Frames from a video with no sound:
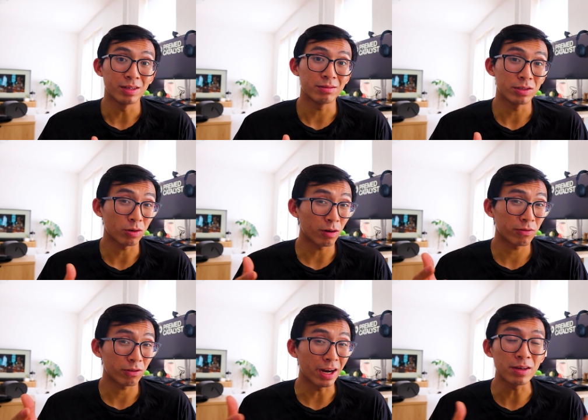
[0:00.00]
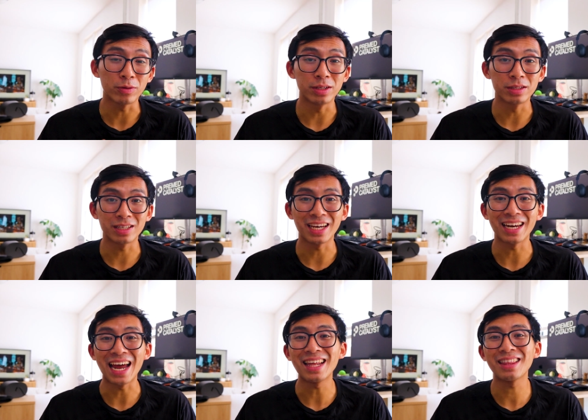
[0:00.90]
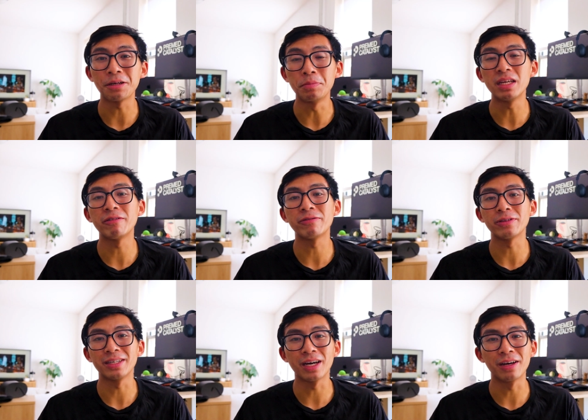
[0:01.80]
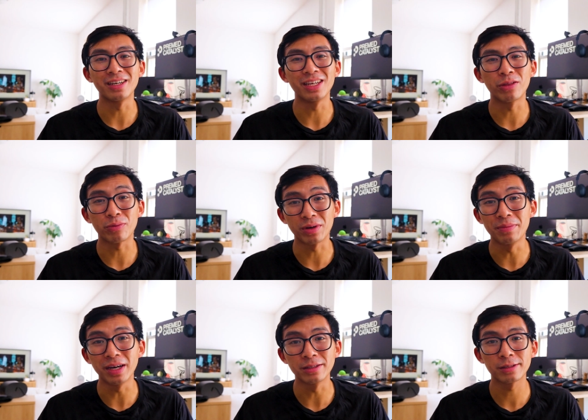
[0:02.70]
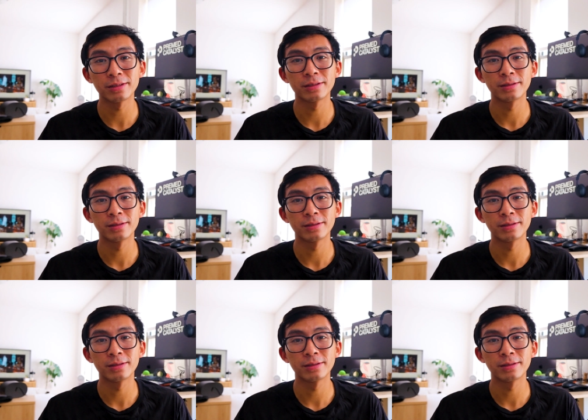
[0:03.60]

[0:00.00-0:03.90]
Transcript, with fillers: well, it's hard for anyone to get anything meaningfully done in three months.